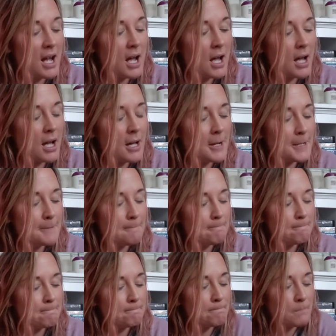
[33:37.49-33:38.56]
Let
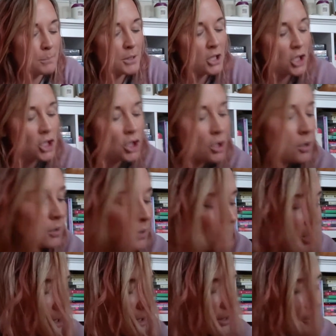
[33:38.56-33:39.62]
me just show you the
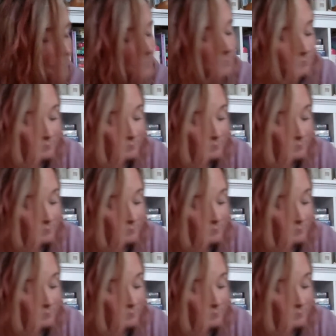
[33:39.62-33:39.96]
card.